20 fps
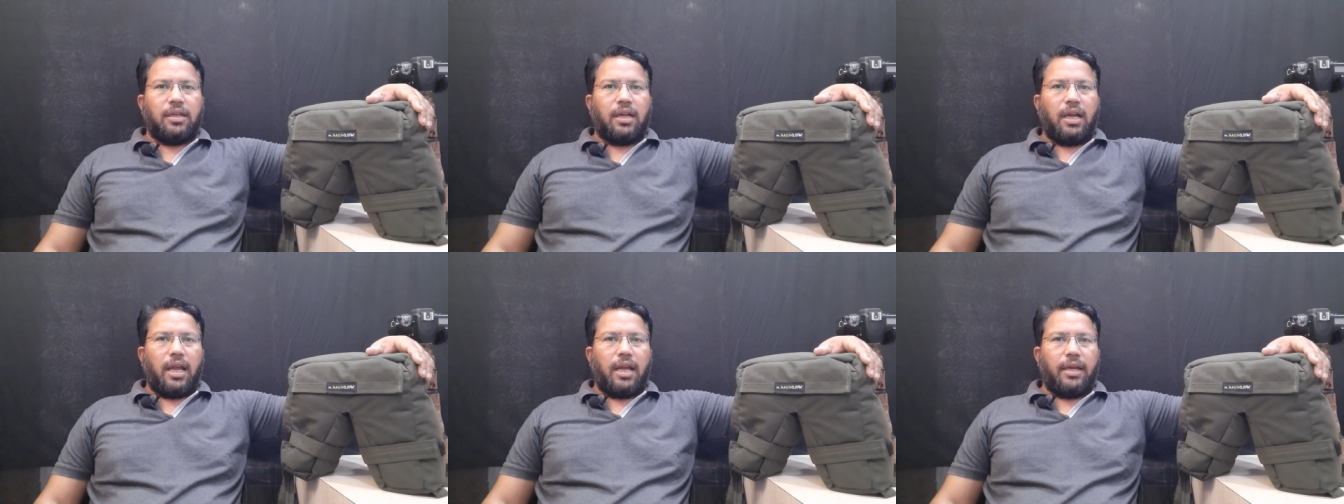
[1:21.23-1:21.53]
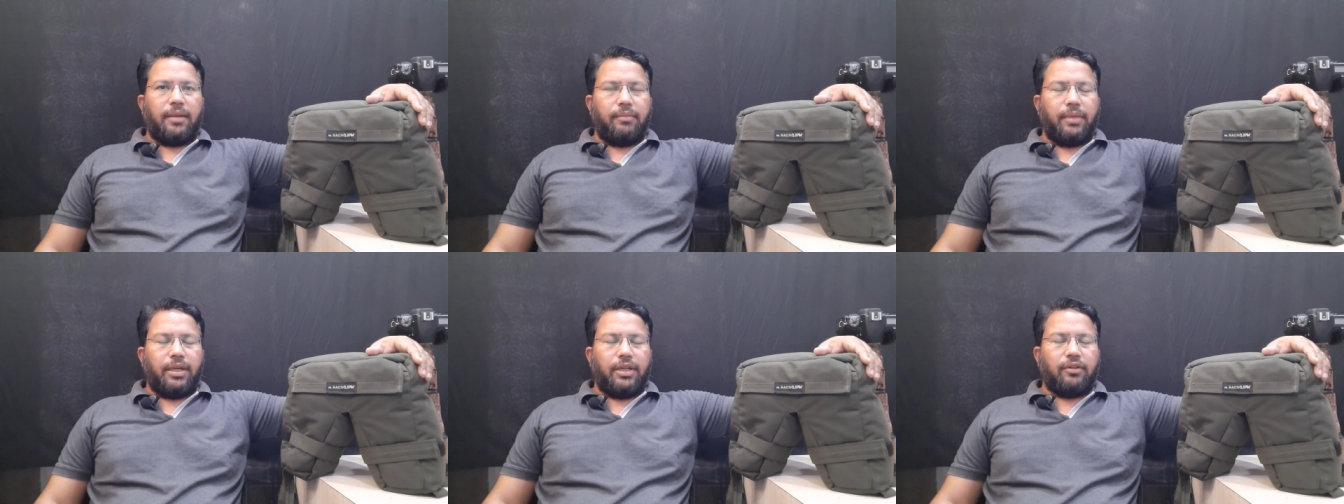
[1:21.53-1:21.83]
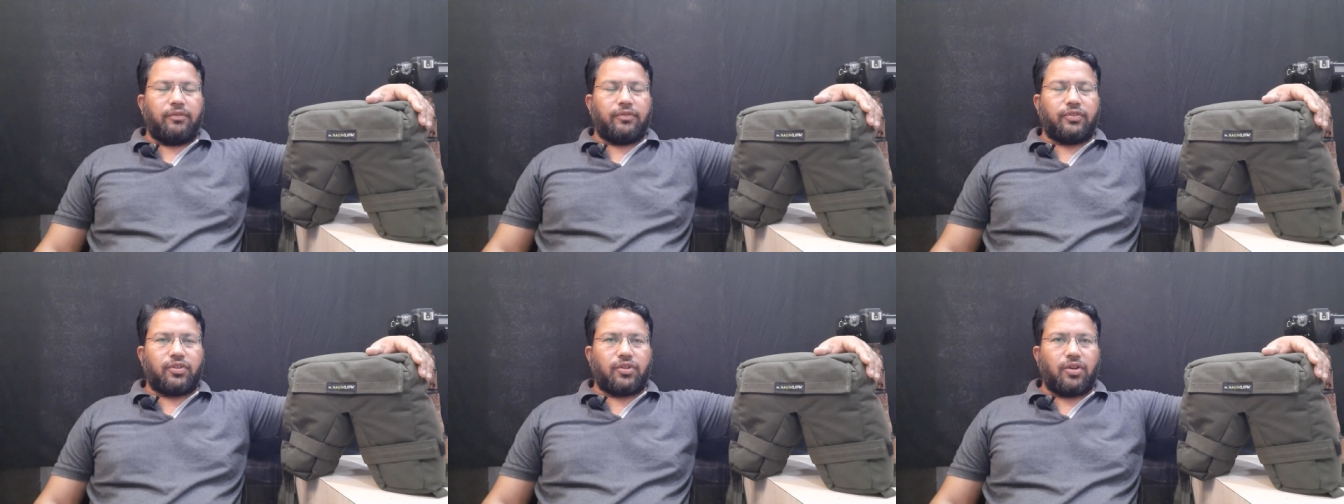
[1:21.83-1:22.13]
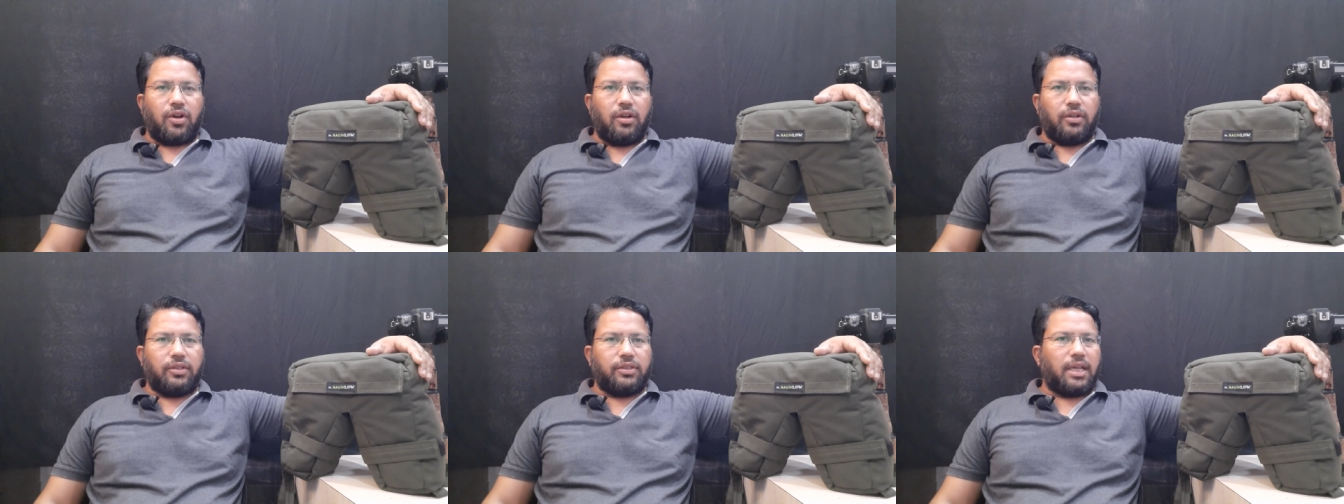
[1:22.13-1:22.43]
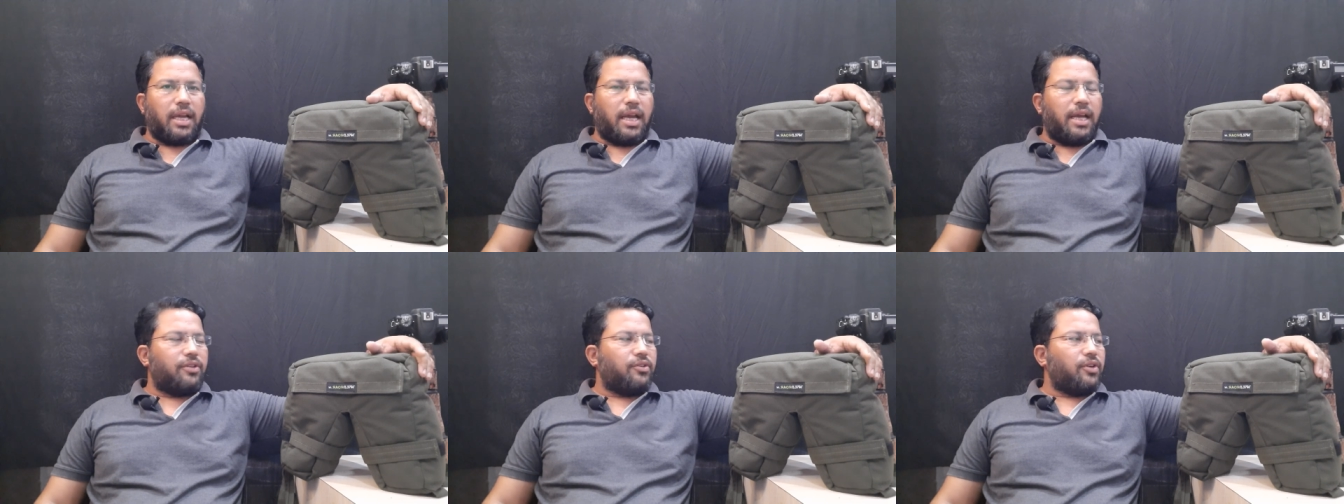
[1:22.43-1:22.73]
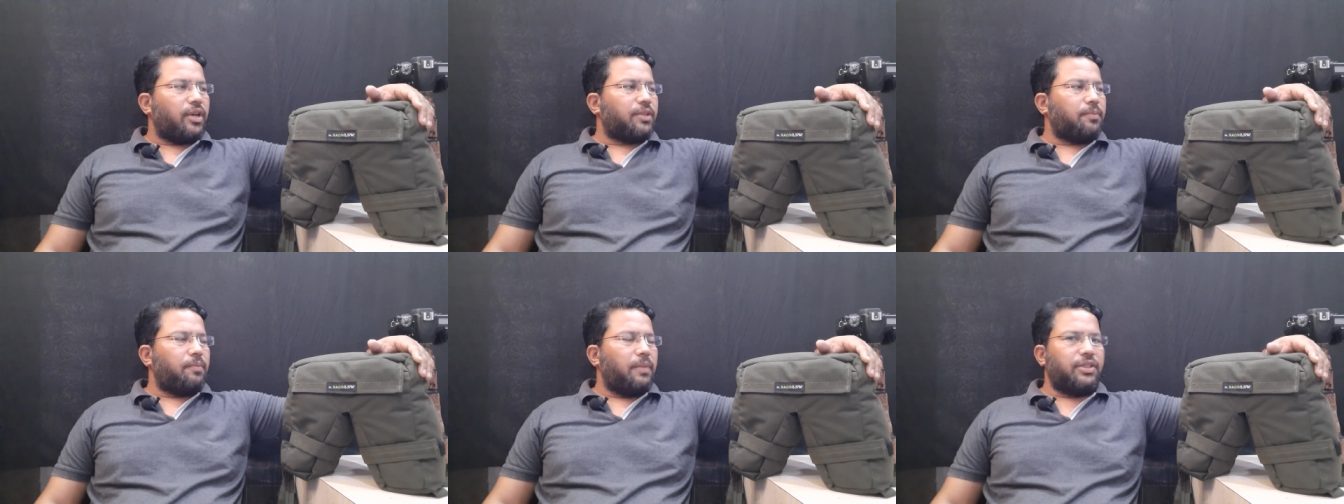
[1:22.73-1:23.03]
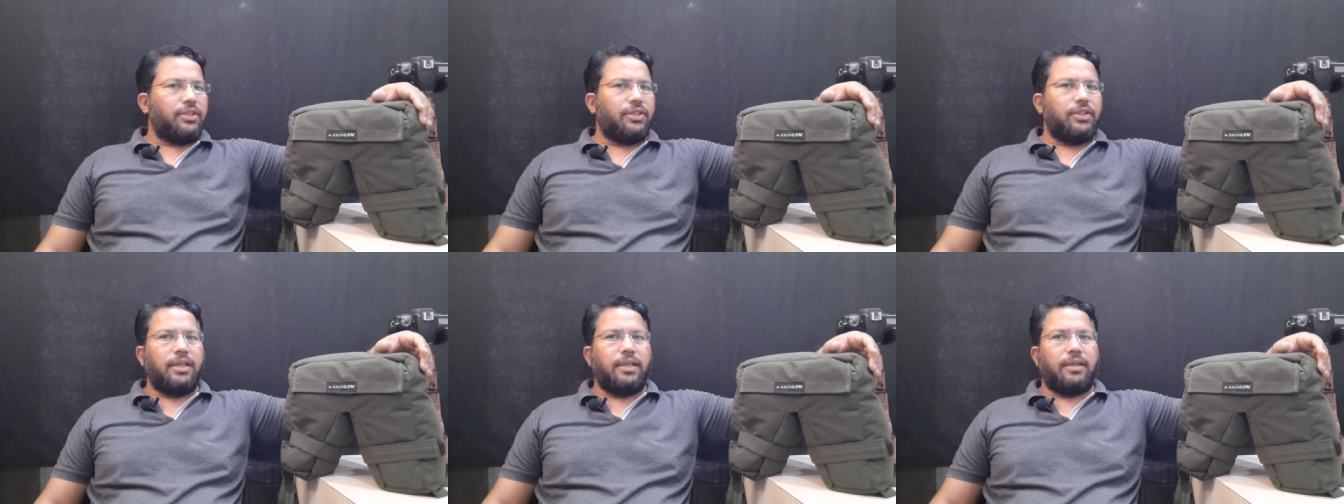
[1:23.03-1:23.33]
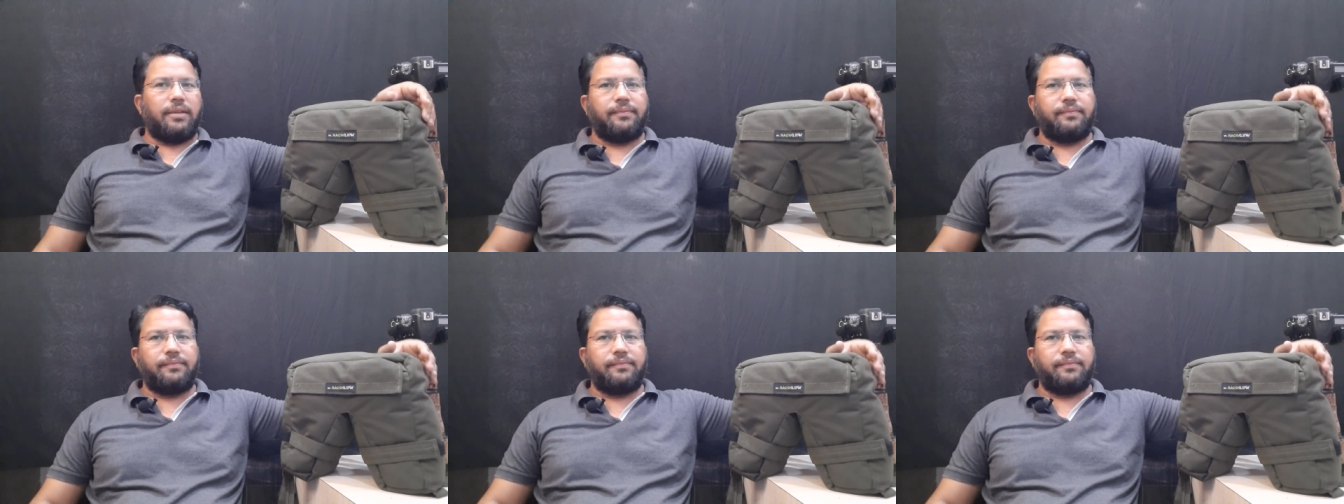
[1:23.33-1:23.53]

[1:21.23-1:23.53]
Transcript: and made of strong and rough material.